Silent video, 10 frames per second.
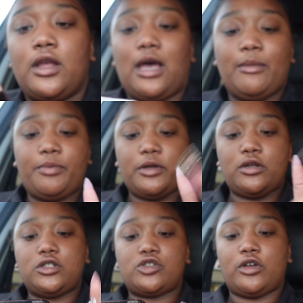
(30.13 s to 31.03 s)
I'm going to put it
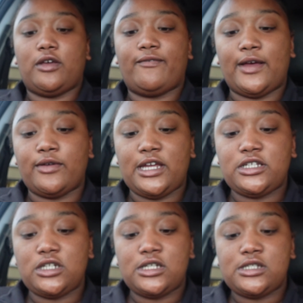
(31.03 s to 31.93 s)
on the screen.
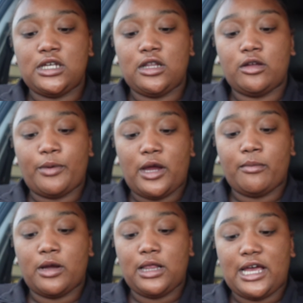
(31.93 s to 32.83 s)
Foundation, concealer,
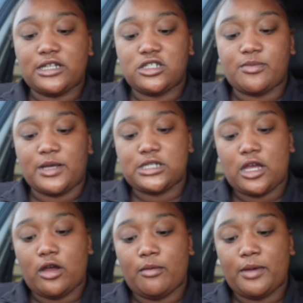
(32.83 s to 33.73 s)
primer, lashes,
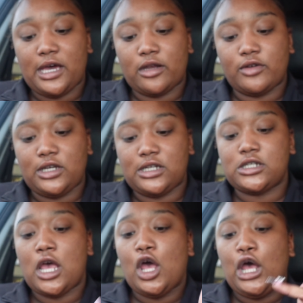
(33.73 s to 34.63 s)
mascara, batteries,
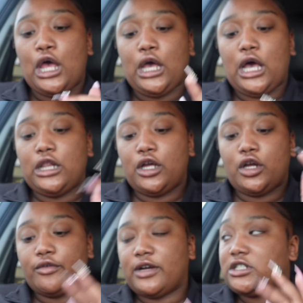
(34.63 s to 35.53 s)
color
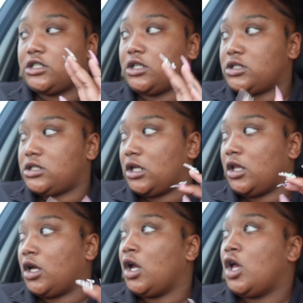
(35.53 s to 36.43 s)
correction
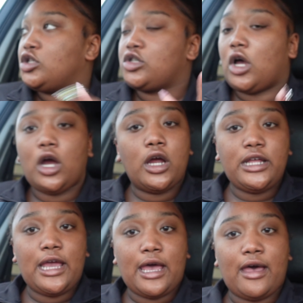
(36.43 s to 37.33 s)
concealer. So I
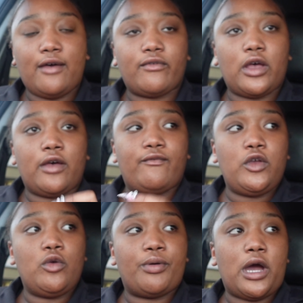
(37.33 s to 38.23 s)
already have a
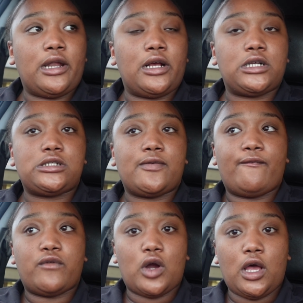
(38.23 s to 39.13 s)
few products
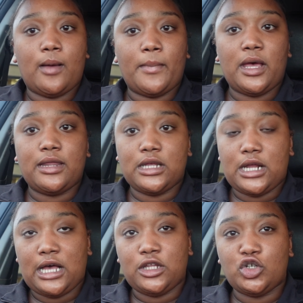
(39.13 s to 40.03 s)
from the
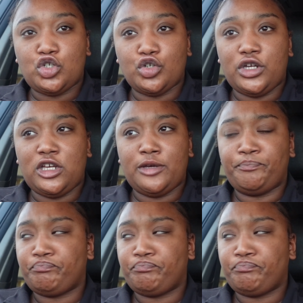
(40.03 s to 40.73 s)
Dollar Tree.